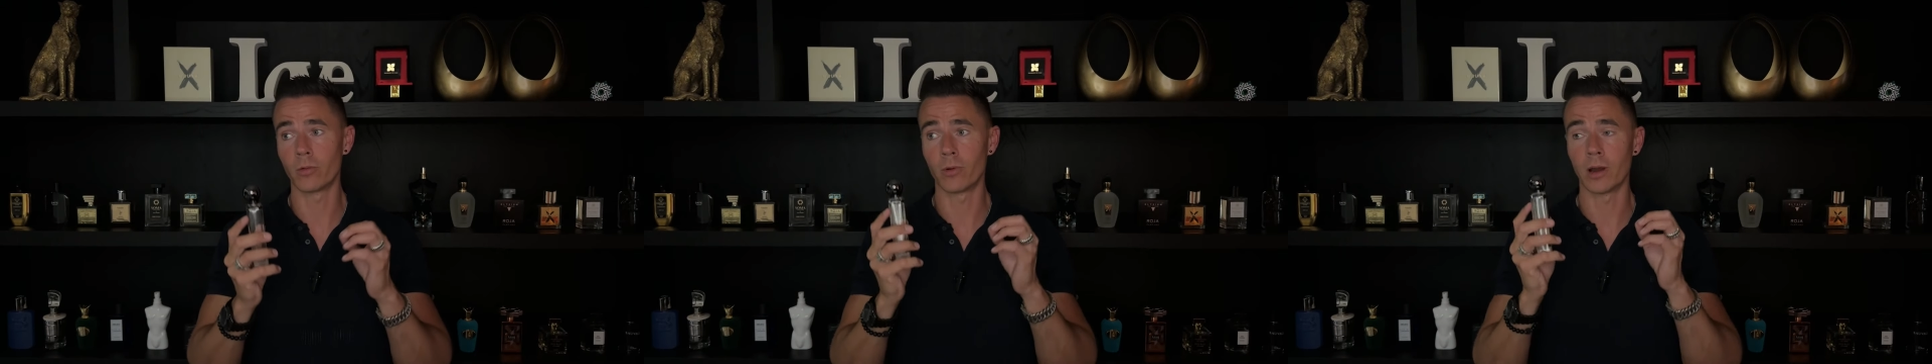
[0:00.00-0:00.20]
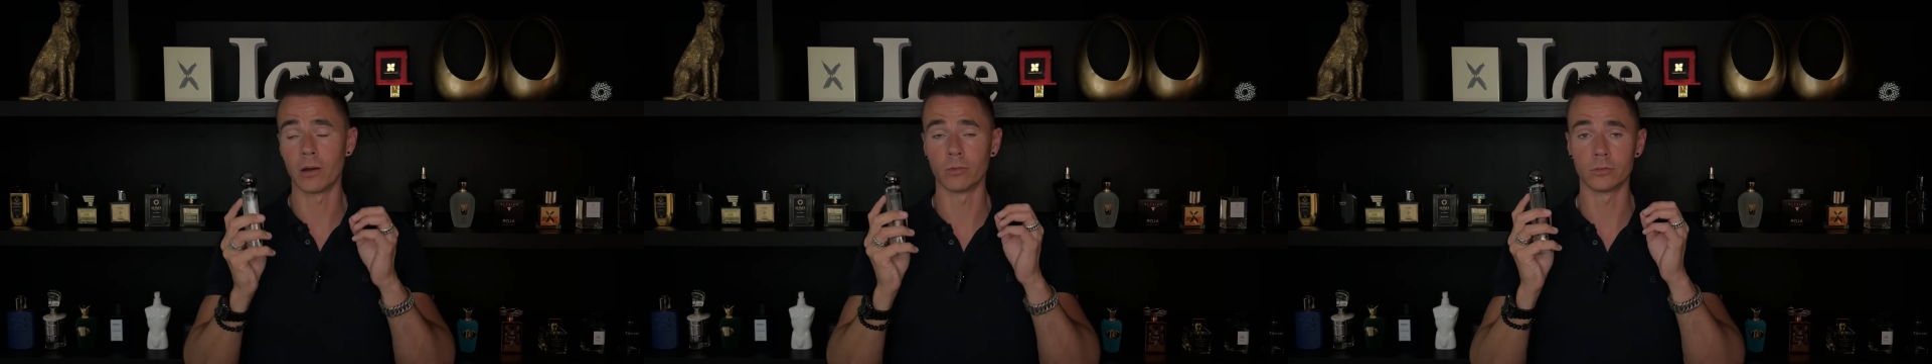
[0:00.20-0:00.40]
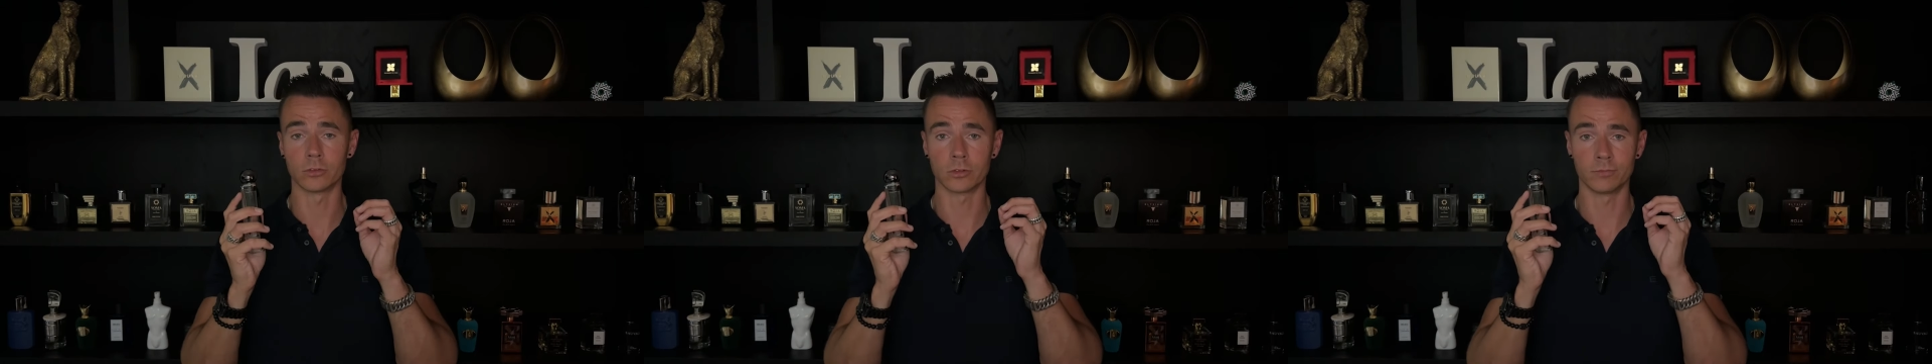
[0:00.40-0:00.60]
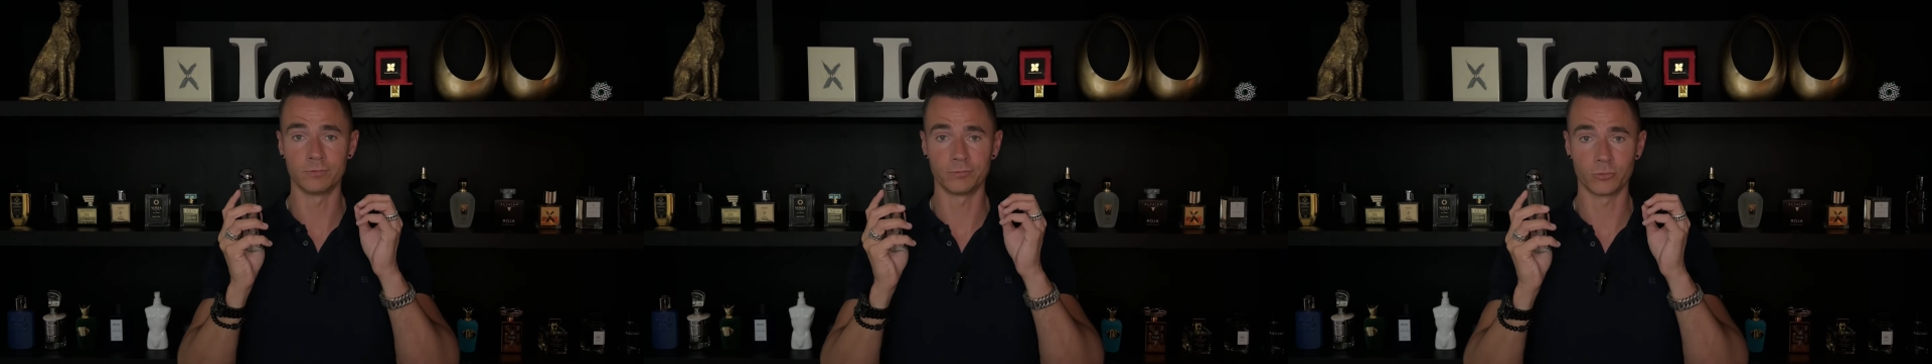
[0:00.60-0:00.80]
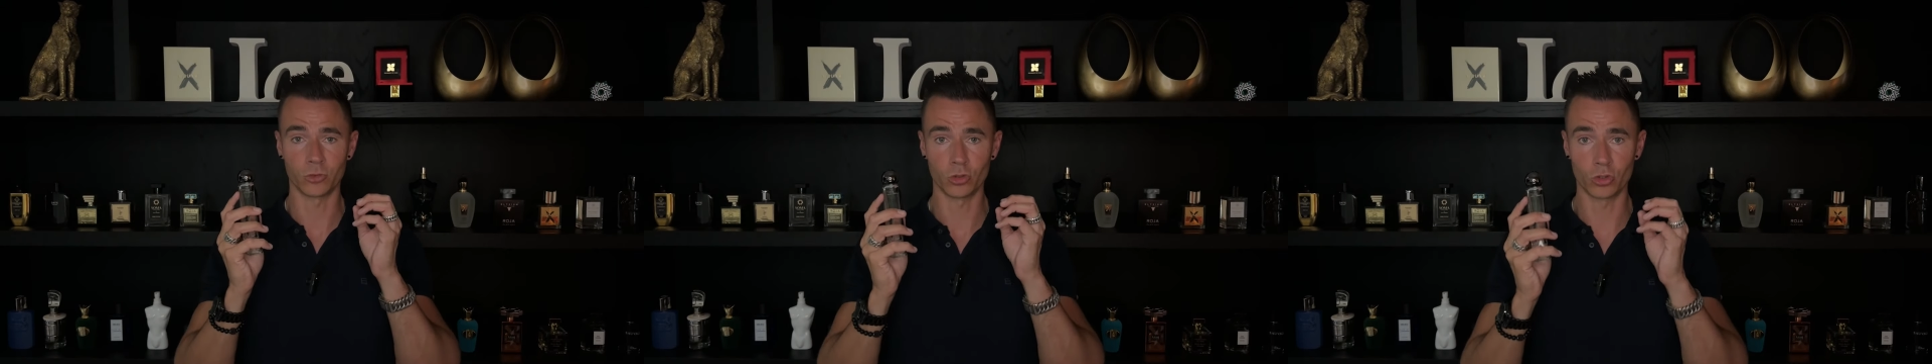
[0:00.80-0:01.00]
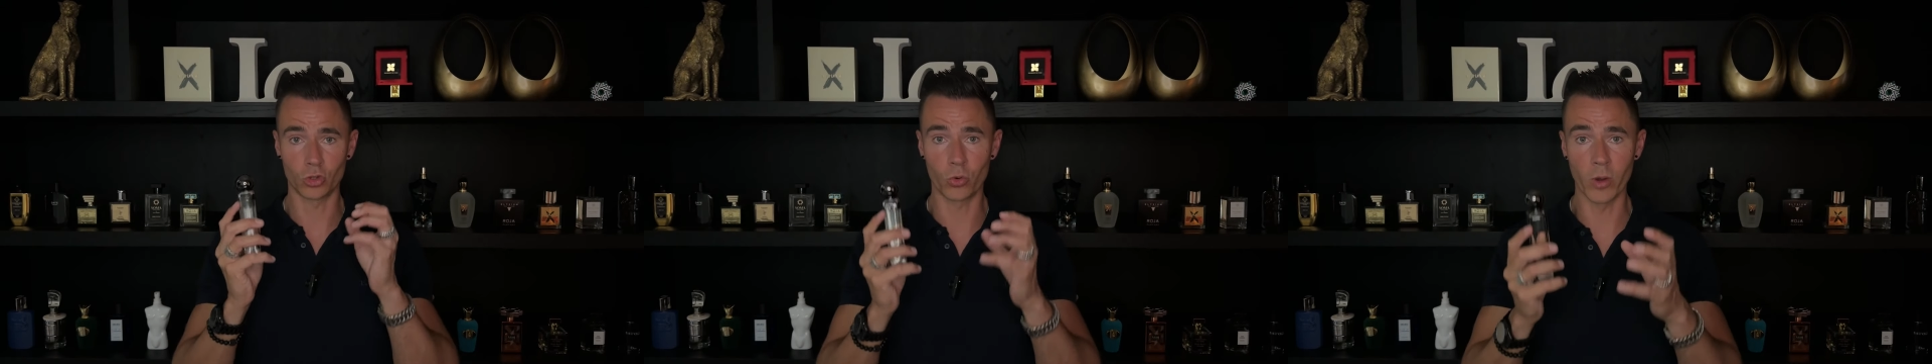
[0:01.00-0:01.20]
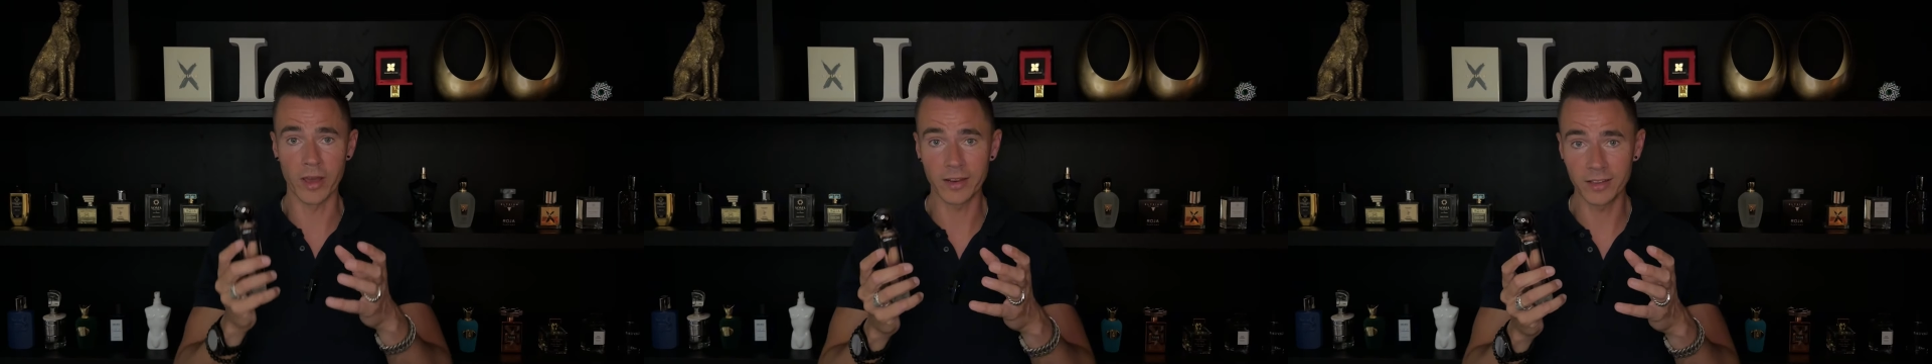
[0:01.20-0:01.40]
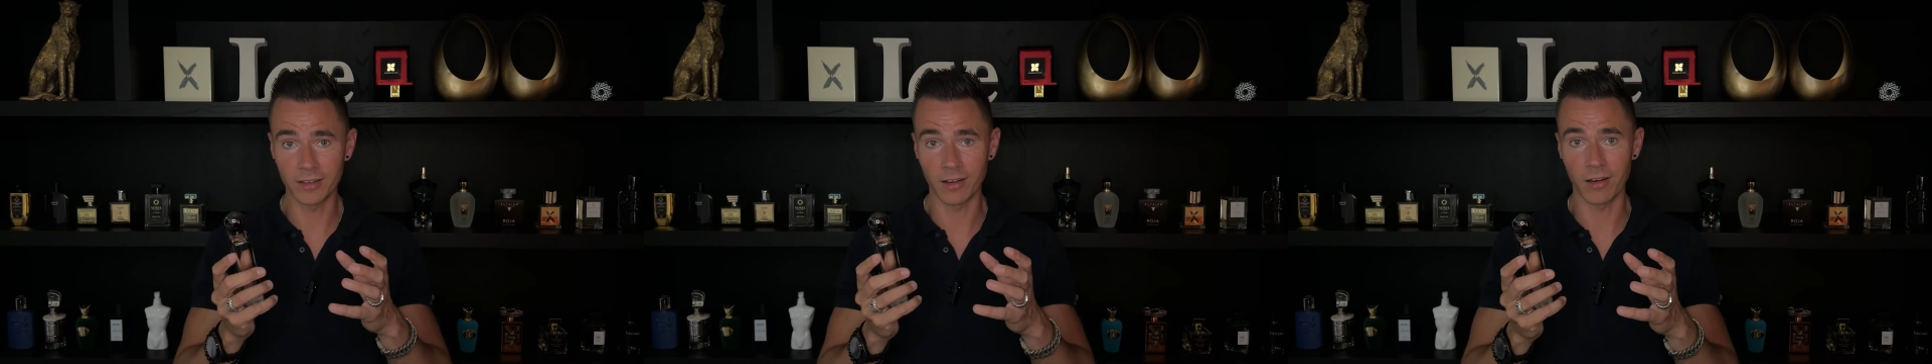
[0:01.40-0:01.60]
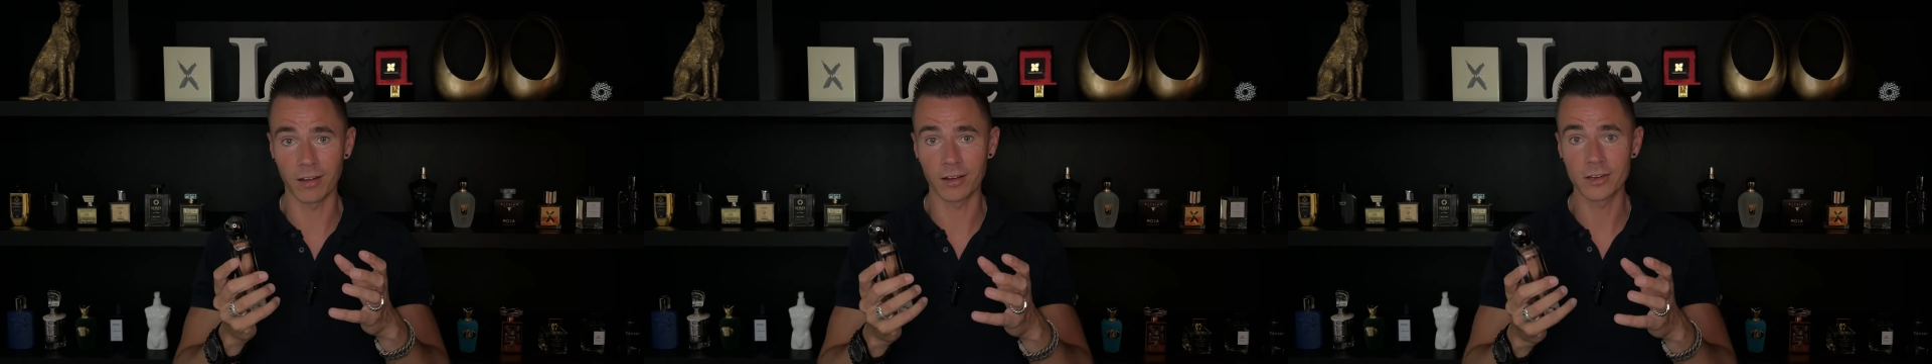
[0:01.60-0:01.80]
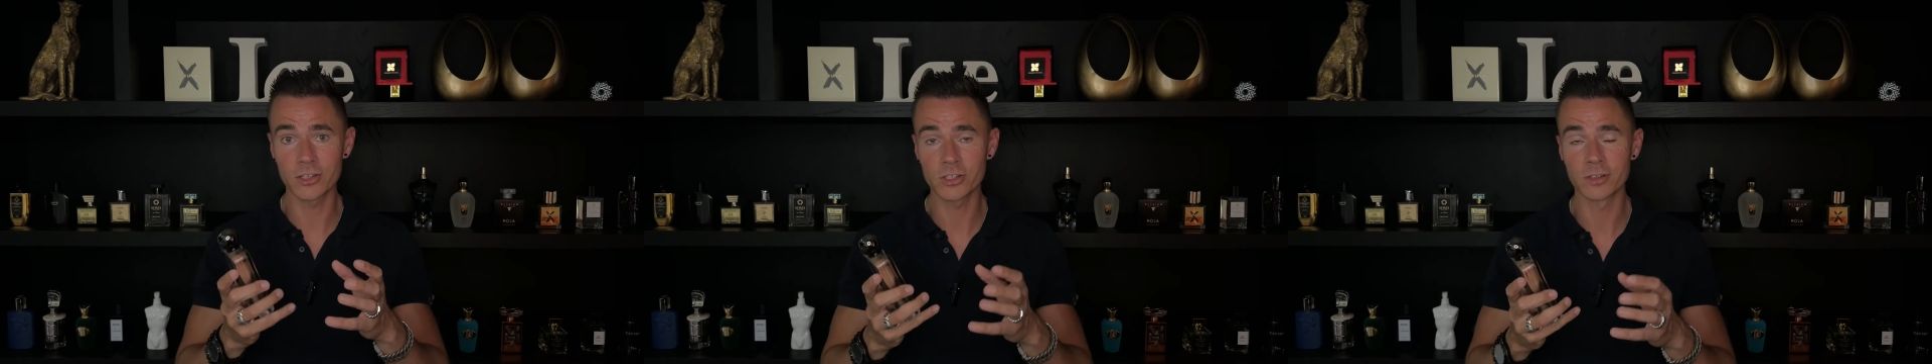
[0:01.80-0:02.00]
around
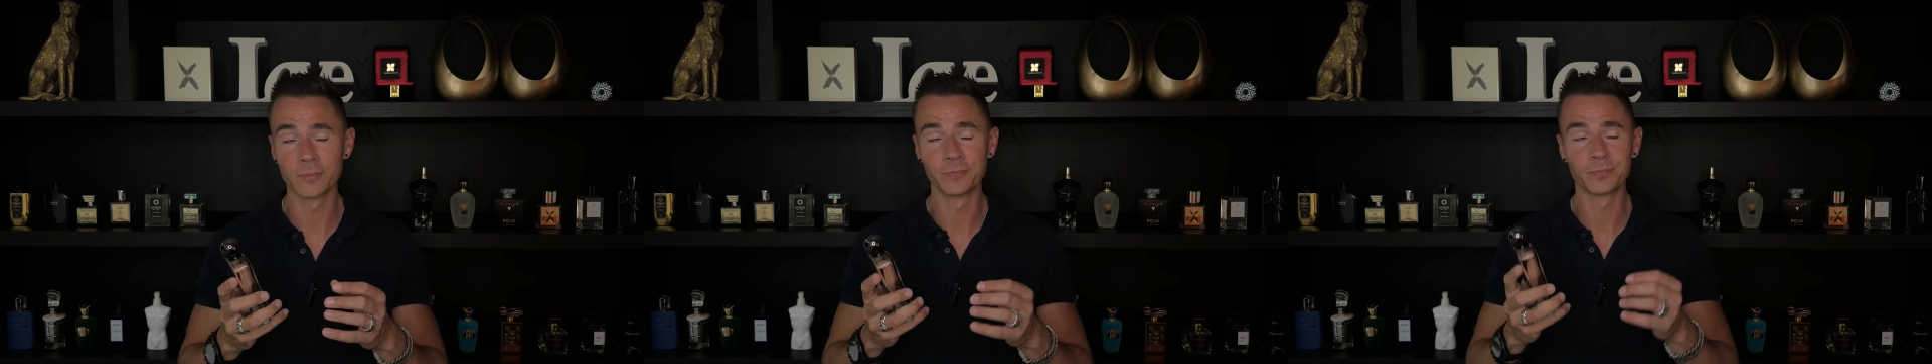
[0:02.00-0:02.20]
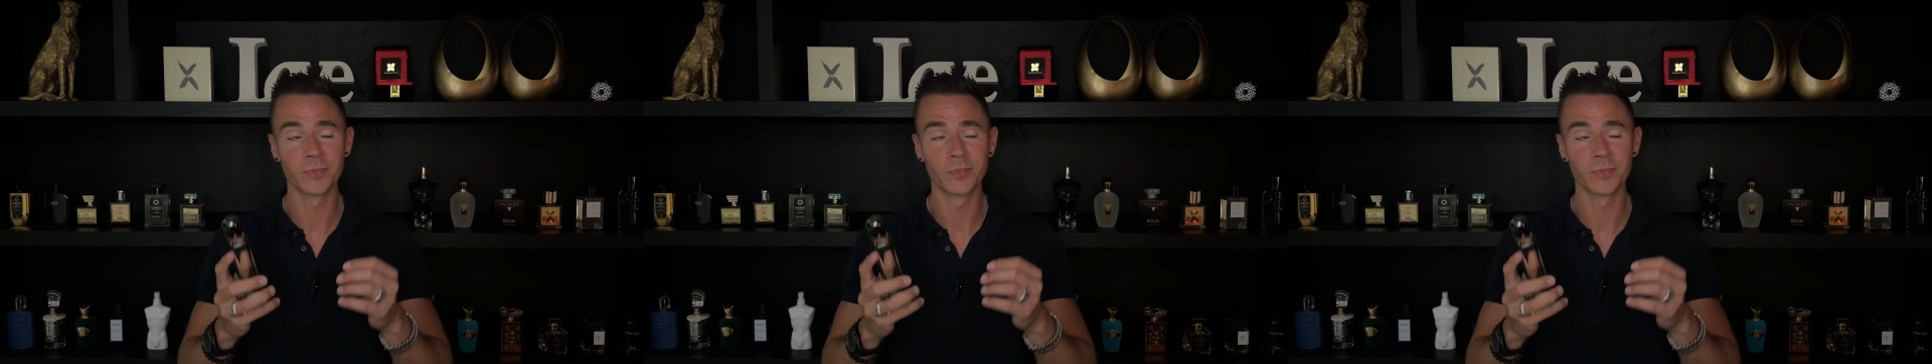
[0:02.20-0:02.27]
$20.